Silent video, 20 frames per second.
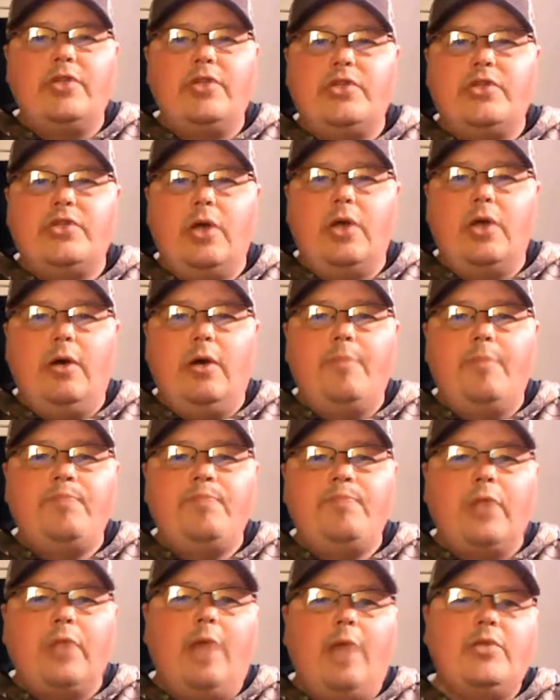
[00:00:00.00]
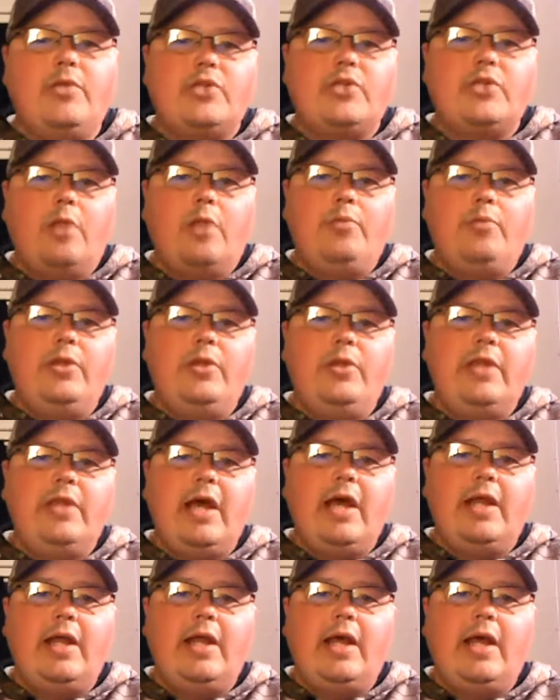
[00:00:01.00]
So I'm going to start putting
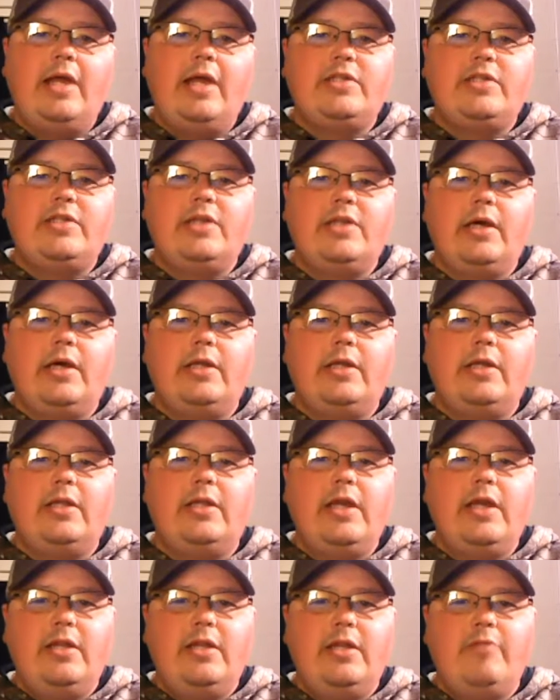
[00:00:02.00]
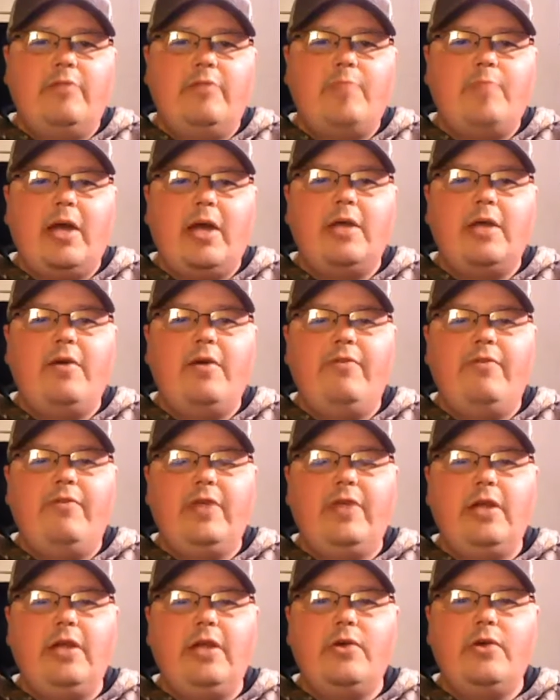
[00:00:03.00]
that at the end of my
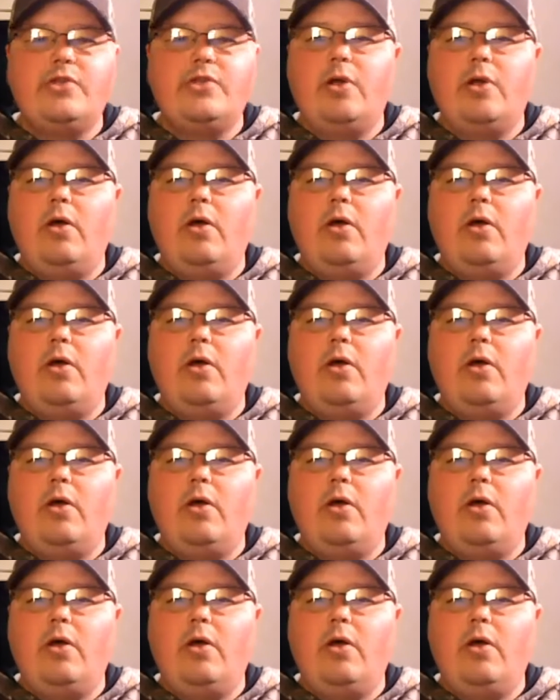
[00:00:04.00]
videos,